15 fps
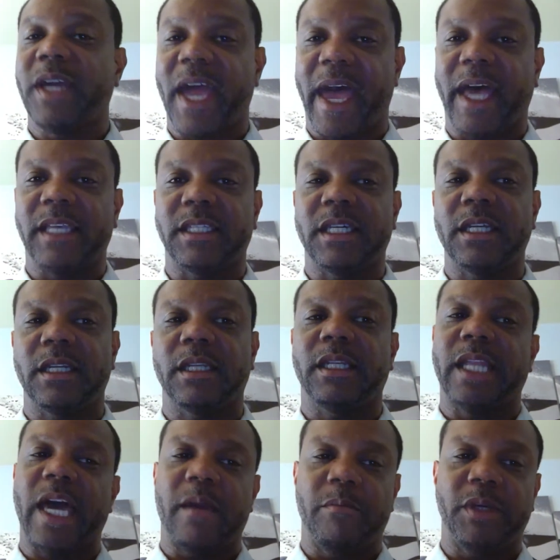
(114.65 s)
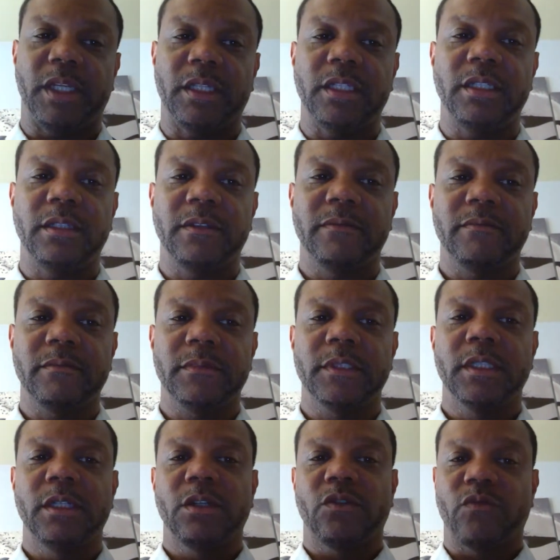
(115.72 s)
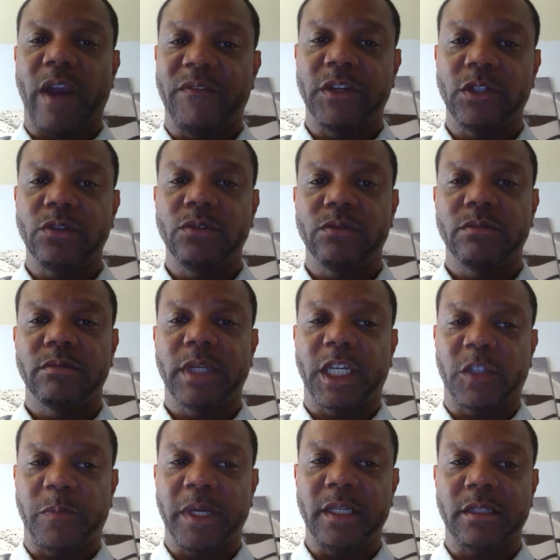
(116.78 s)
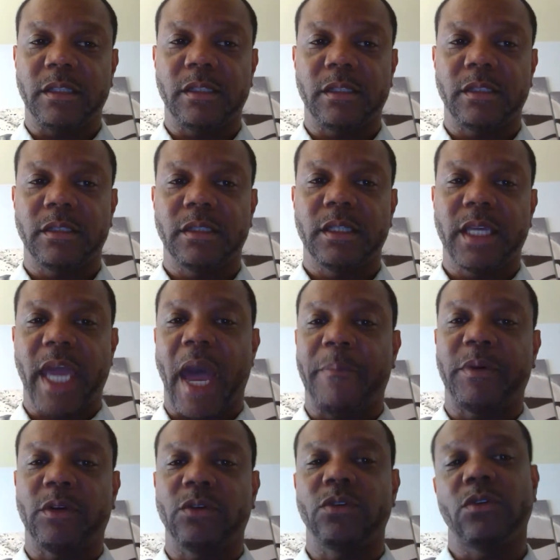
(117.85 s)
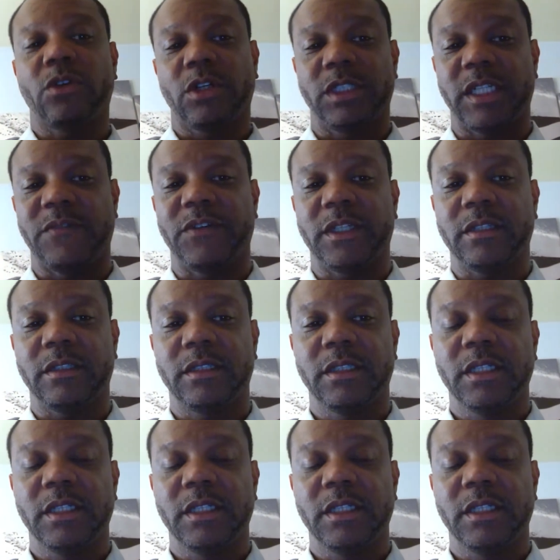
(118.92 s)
Asset, liability, revenue, expense, capital, or dividend?